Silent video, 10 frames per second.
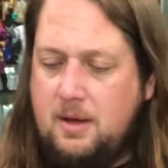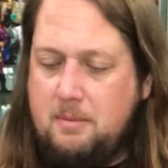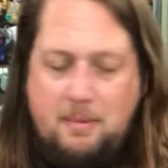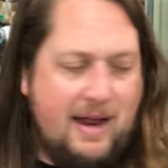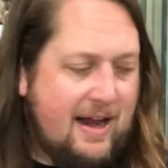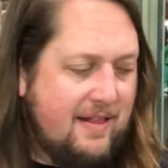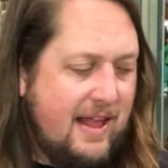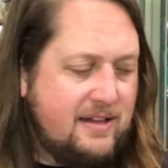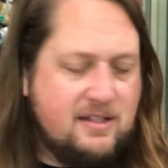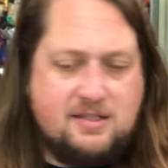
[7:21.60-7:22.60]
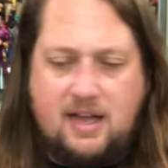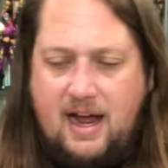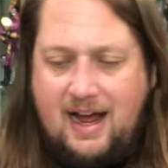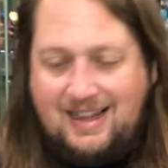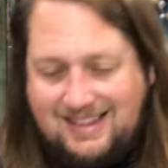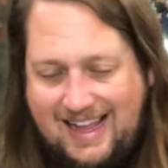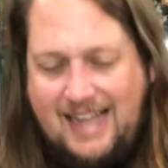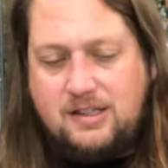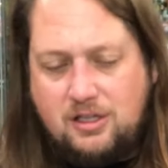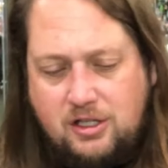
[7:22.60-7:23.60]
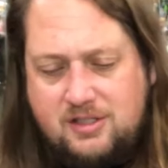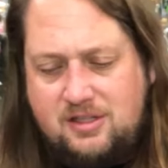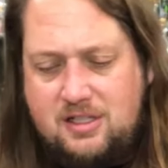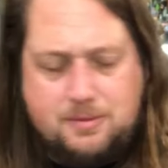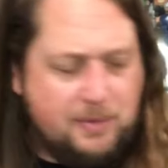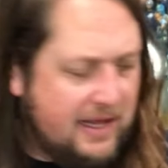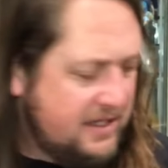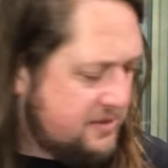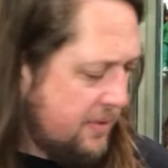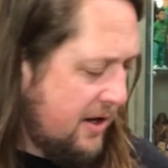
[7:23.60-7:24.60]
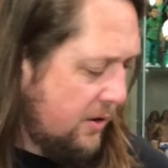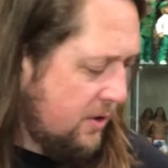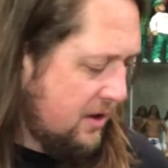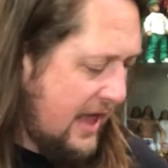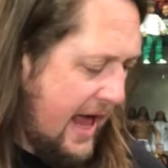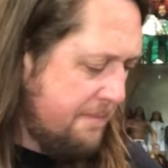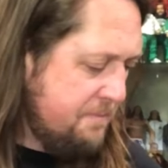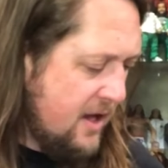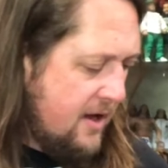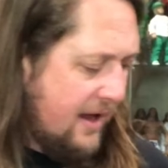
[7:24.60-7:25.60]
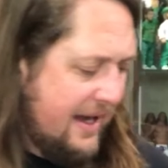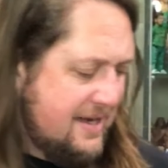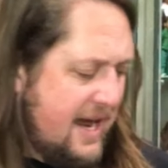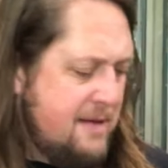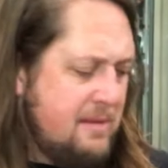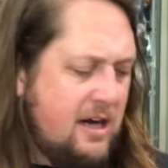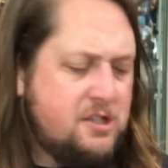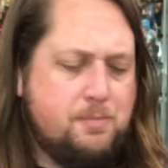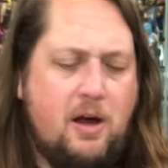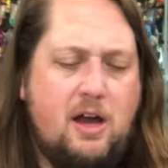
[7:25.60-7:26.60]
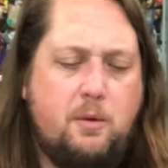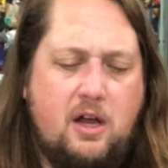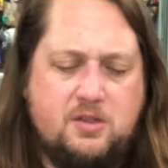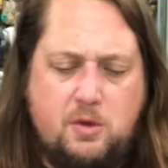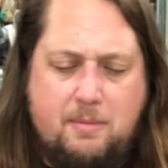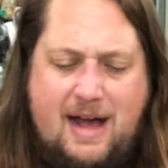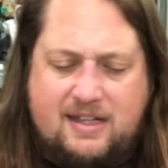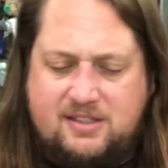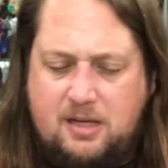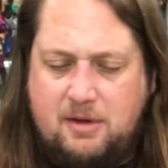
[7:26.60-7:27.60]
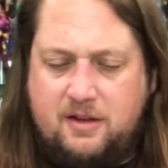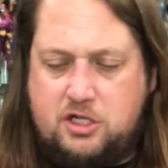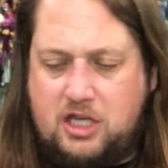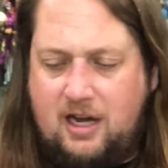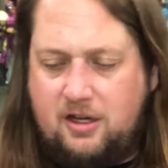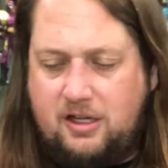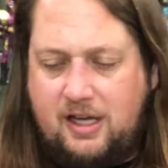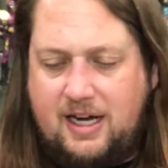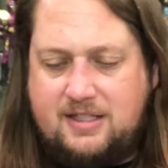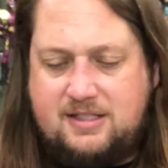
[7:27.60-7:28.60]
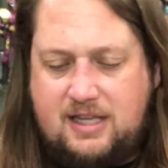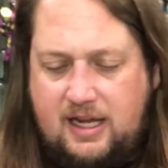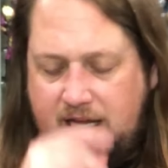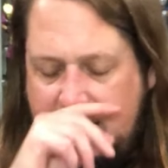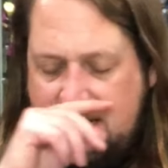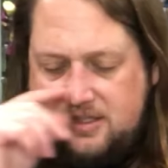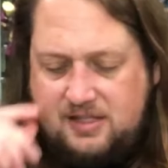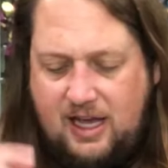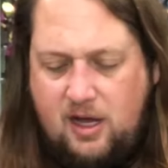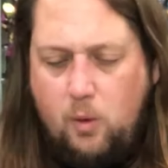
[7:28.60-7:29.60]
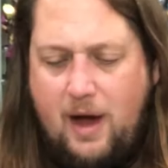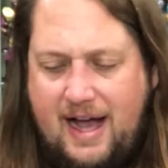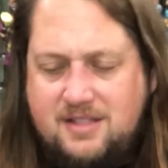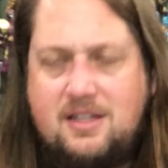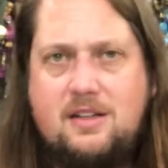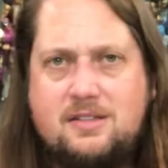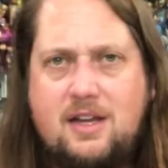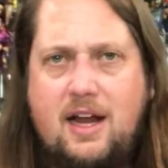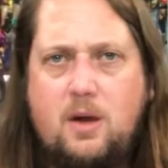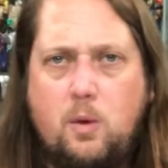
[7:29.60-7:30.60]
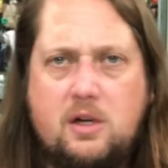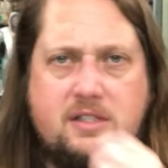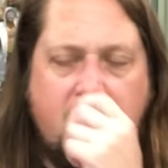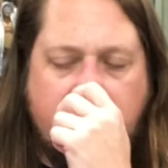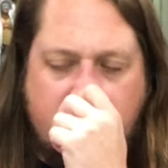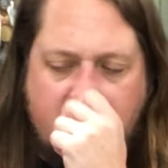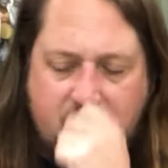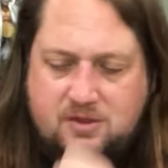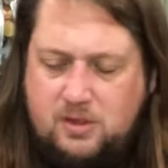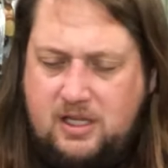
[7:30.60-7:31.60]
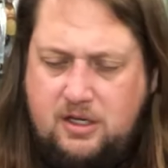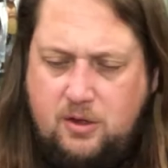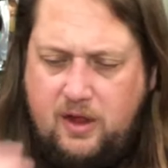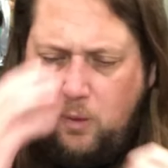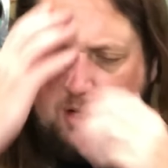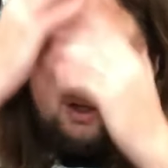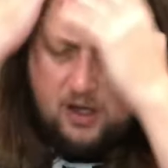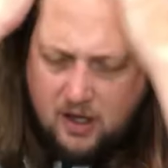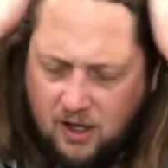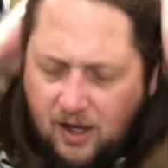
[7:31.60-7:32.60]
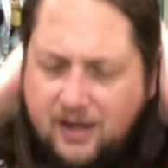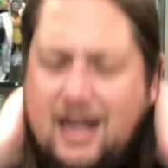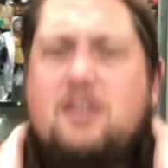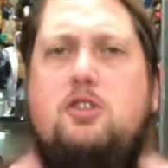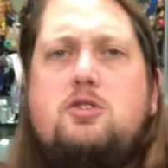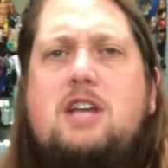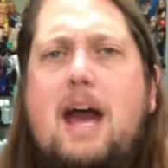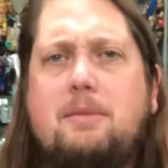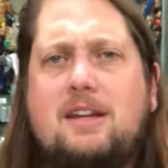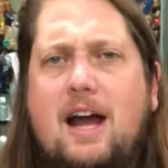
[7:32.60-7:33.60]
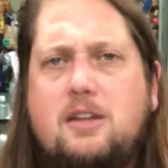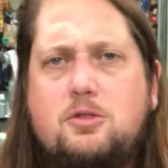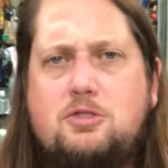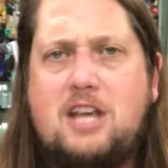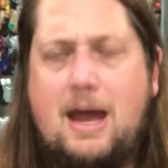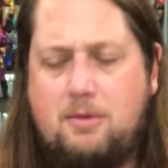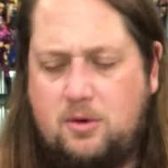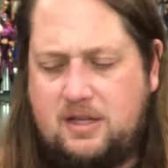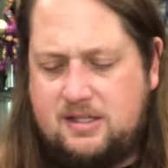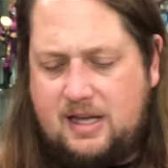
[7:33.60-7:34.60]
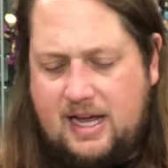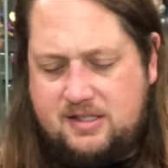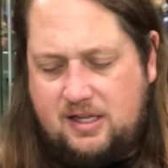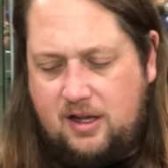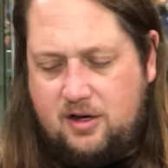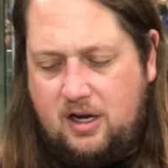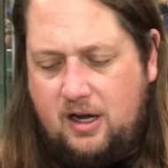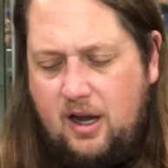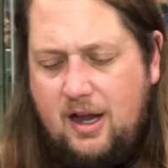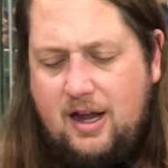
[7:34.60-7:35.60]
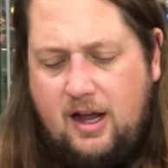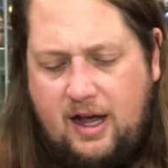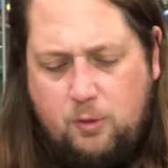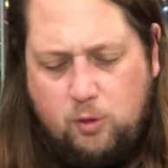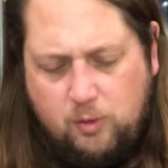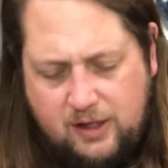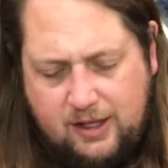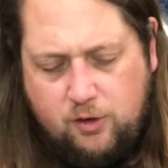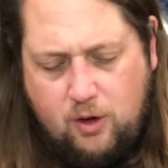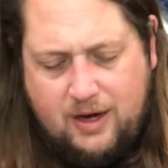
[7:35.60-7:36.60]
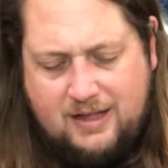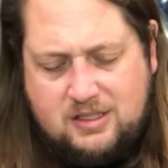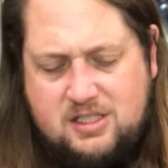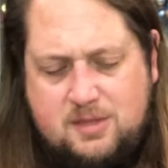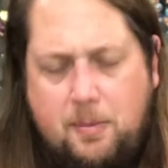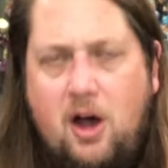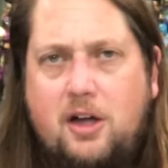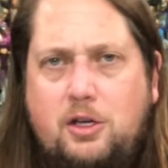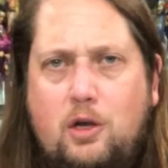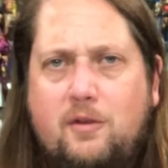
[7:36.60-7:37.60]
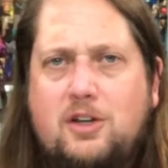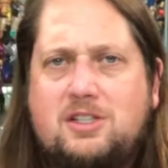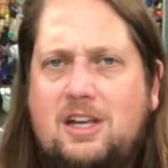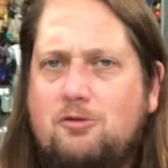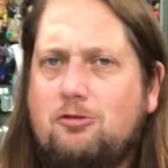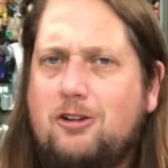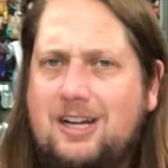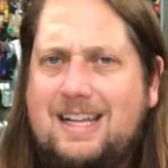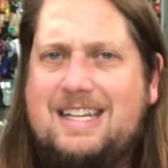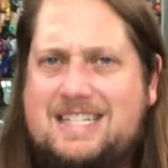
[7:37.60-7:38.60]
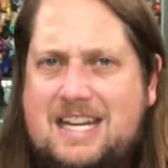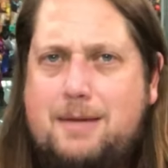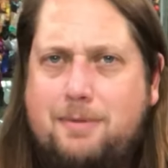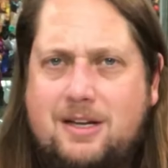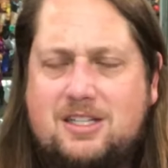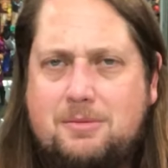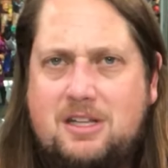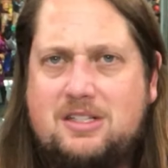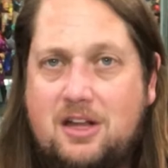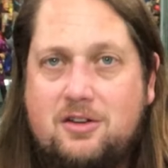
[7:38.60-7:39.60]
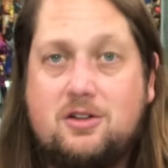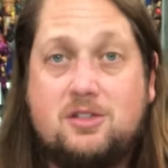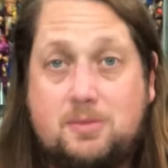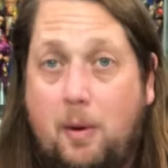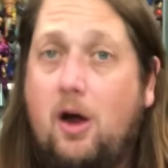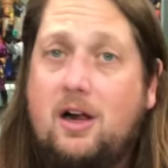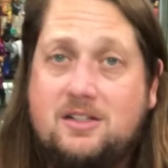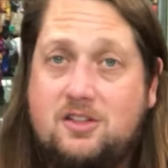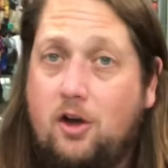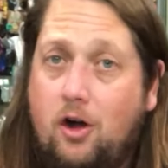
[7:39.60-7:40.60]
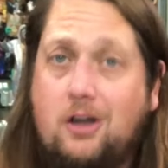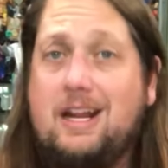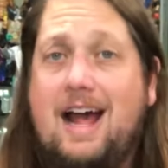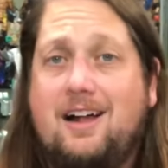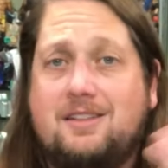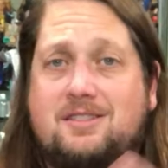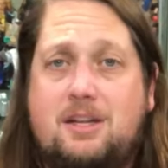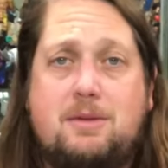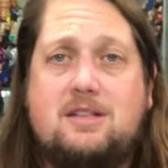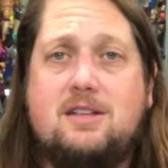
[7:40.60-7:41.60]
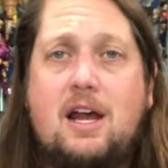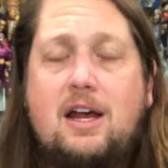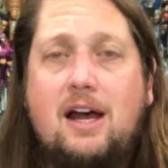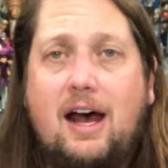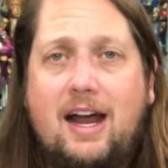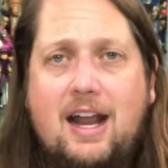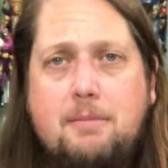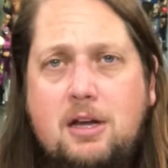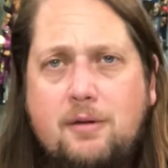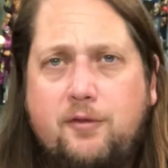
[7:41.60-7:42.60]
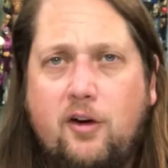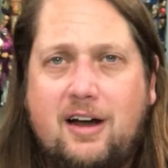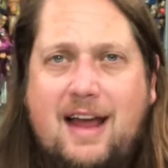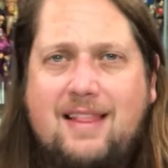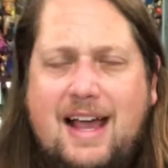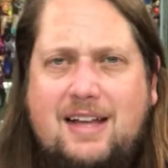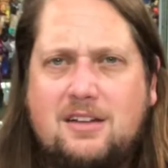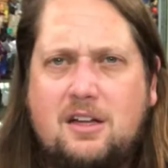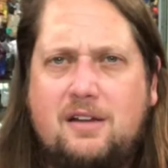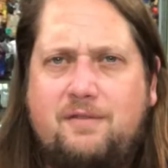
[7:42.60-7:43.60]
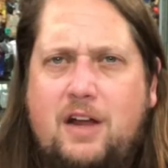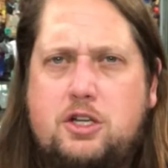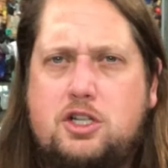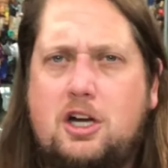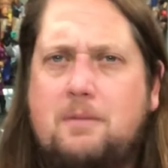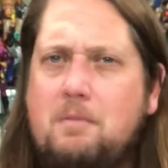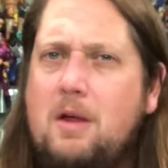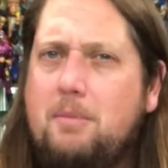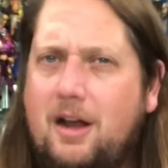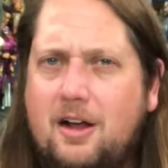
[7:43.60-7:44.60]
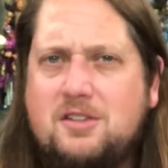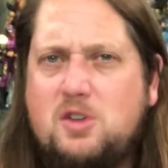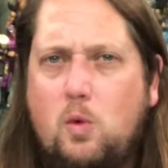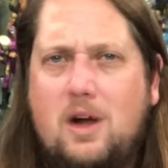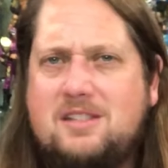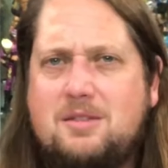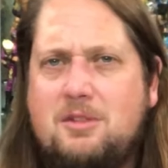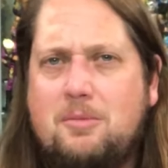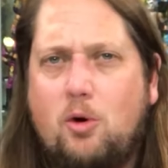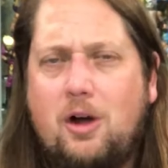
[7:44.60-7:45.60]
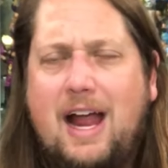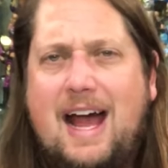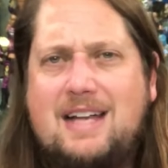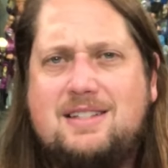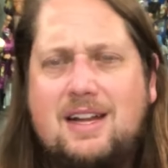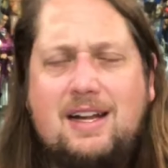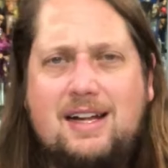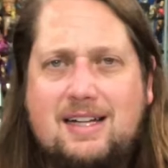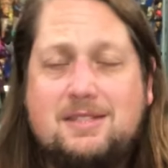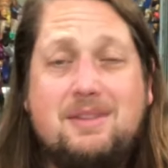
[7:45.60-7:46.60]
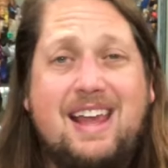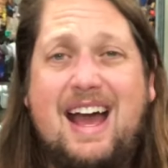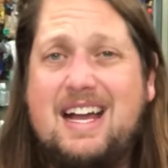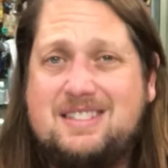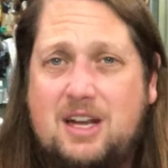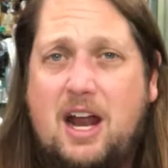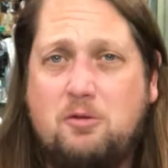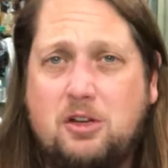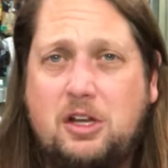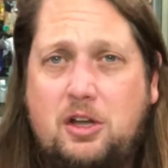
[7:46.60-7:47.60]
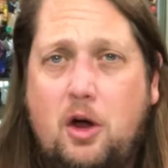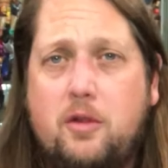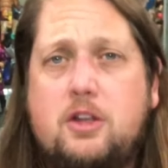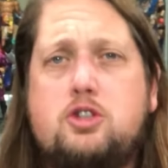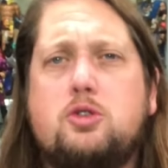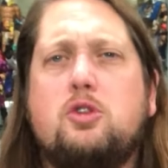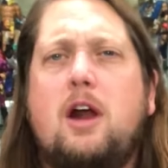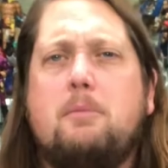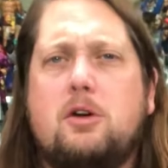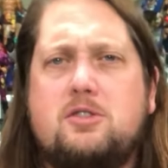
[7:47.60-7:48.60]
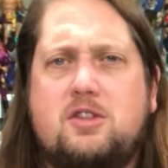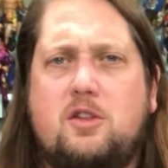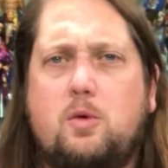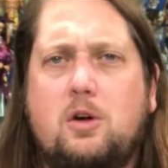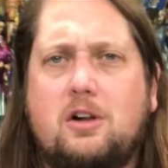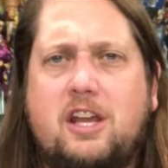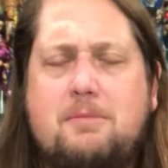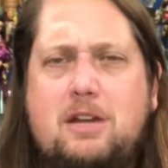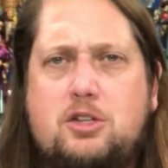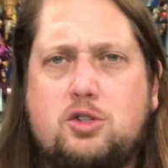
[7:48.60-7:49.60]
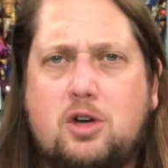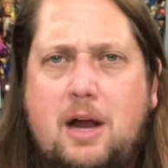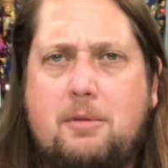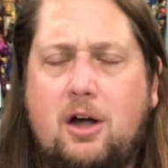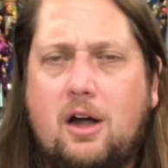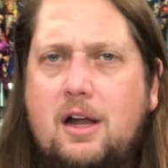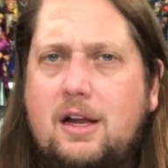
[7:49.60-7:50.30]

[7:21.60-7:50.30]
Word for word: But man, I like this guy. I like the looks of this Plague Spawn a whole lot. Uh, Nightmare Spawn, we also unboxed him on the channel. You can kind of see scale-wise, they just kind of work together here is what they do. They work uh, not too shabby, not too shabby with these guys together. And uh, we're really growing out the Spawn universe, getting really deep into some of these other Spawns that aren't Al Simmons. Uh, and I'm here for it. I like a little adventure, but I also want some of the more guys, uh, some of the guys that I really know, the Tremors of the world. Give me Tremor.